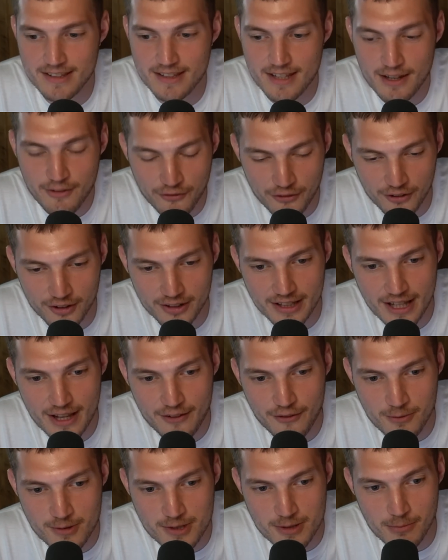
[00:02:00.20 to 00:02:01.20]
different
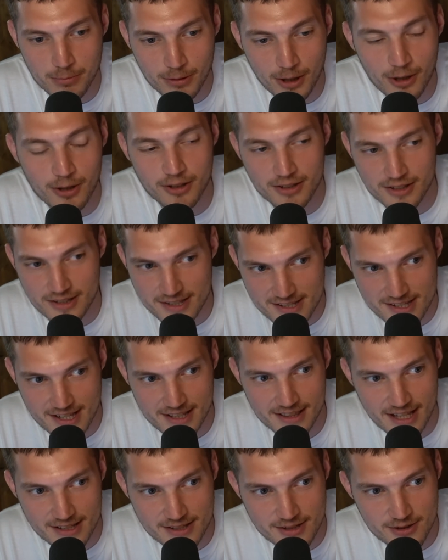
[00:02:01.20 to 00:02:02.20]
if it was a bloke that
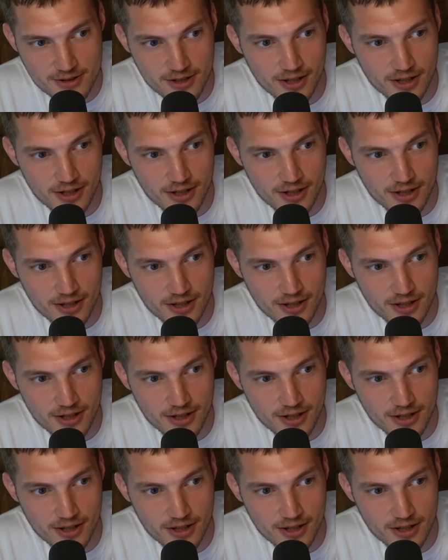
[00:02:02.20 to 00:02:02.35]
said that to Joe?